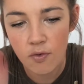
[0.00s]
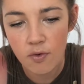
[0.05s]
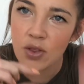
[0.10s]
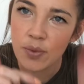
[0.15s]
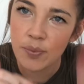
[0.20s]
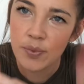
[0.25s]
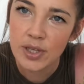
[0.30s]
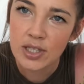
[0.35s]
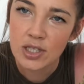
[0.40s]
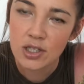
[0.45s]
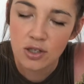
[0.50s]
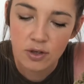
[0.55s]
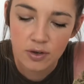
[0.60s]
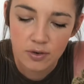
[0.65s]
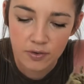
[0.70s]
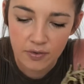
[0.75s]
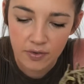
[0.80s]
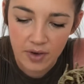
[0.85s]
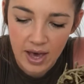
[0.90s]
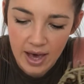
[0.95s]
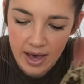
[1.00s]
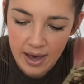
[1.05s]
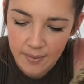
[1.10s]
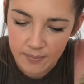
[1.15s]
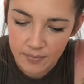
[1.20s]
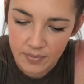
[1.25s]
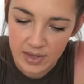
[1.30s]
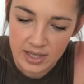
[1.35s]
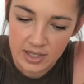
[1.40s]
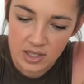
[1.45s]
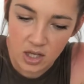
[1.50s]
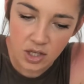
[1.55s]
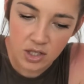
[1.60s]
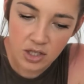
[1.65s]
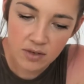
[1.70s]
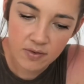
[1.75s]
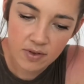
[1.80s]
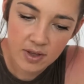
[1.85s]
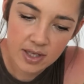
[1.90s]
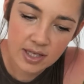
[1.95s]
the bits of, there's lots
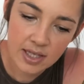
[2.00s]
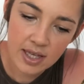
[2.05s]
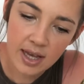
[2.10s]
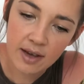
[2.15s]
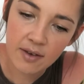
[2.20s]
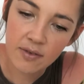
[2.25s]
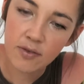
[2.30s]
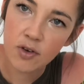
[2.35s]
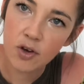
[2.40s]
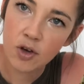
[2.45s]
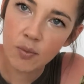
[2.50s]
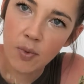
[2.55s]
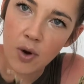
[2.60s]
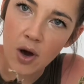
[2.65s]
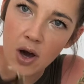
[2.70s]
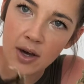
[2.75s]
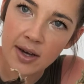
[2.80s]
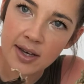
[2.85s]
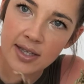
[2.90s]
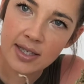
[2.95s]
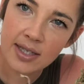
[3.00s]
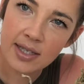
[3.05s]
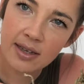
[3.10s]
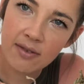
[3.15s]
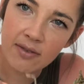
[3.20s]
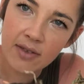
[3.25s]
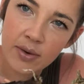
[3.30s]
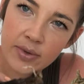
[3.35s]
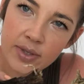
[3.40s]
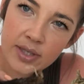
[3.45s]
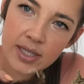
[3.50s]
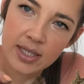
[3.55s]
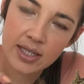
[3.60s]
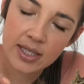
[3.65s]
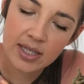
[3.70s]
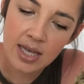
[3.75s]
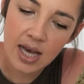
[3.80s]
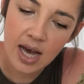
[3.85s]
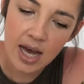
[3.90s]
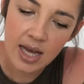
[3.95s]
of this like fir bark and stuff that was
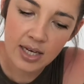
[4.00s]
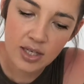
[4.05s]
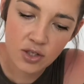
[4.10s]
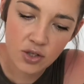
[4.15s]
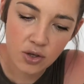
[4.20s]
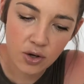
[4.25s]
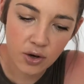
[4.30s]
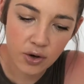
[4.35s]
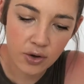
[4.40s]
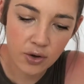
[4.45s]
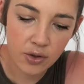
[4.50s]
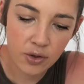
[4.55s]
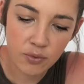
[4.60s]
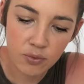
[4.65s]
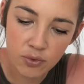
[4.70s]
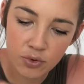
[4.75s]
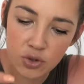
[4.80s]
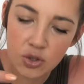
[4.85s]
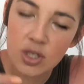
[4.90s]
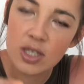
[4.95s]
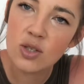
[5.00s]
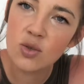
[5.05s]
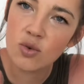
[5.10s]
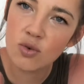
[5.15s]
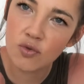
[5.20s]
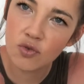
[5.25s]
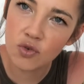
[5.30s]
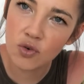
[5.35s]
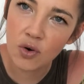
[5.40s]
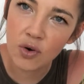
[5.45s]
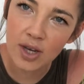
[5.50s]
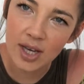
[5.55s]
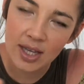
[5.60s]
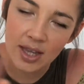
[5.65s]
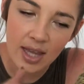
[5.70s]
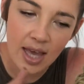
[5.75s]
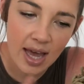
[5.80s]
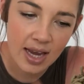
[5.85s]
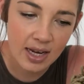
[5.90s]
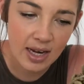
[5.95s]
inside, so the roots sort of grow in
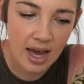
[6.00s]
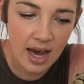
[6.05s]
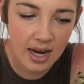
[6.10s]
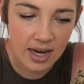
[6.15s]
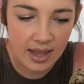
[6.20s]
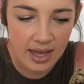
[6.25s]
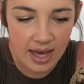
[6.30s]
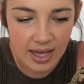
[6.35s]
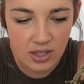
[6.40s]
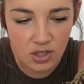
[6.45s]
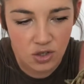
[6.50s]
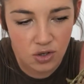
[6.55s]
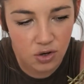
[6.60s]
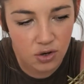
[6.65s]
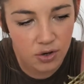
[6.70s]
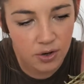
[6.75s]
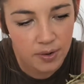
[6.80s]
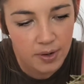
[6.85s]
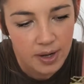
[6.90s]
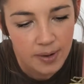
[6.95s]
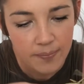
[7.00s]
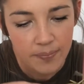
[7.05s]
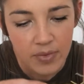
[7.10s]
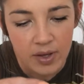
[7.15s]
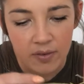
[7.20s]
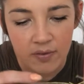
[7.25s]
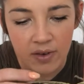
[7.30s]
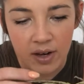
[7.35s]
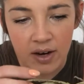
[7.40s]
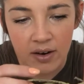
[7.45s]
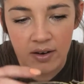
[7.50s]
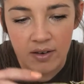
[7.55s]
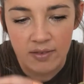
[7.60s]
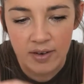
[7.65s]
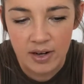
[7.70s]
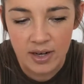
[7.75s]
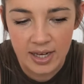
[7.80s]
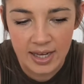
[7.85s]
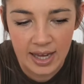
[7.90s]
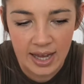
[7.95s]
that and out of that. So very,
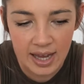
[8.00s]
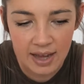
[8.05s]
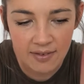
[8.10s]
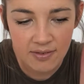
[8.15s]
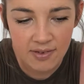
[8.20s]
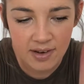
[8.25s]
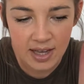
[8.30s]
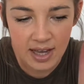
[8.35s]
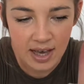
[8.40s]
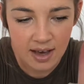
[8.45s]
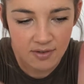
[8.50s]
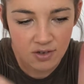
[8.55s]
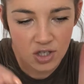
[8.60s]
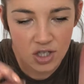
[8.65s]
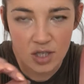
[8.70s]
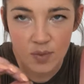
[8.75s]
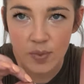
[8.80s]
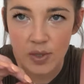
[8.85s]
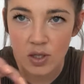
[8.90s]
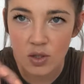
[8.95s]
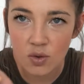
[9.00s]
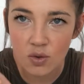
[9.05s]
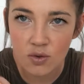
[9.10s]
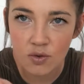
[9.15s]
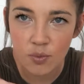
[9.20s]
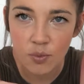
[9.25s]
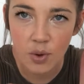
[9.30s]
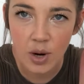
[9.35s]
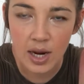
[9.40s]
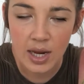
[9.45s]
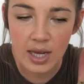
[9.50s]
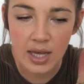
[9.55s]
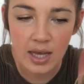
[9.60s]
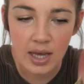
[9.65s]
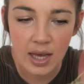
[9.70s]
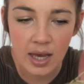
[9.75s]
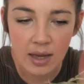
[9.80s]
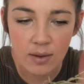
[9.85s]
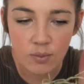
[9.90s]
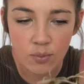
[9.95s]
very carefully I've just been sort of
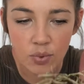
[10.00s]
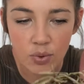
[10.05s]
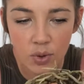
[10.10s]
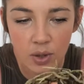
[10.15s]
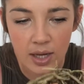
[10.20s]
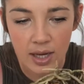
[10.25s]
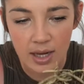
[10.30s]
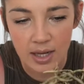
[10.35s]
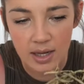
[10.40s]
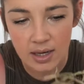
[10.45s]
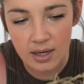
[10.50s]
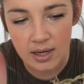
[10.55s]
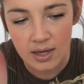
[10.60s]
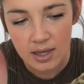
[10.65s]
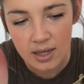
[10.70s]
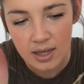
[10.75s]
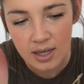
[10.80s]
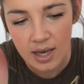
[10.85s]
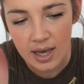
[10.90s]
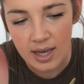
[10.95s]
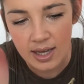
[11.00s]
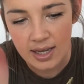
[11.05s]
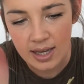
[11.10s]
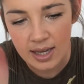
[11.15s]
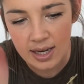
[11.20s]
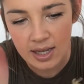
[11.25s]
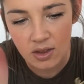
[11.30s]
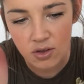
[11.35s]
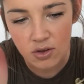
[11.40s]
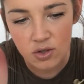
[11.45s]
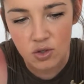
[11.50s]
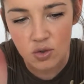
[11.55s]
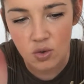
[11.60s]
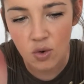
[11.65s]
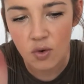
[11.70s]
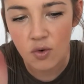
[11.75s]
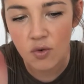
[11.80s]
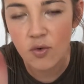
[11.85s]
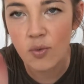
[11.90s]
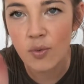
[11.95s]
breaking and pulling and getting those
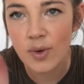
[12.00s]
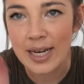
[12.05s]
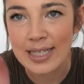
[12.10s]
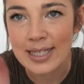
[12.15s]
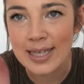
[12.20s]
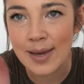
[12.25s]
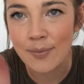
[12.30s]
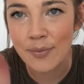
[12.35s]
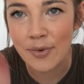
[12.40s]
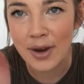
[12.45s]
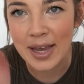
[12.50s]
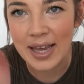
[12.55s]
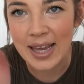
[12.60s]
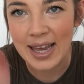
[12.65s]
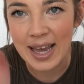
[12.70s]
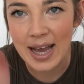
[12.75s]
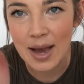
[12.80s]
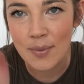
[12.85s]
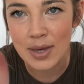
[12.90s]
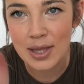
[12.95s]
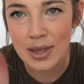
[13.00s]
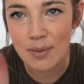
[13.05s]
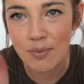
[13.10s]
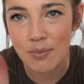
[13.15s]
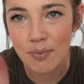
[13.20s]
off. When I say breaking, I mean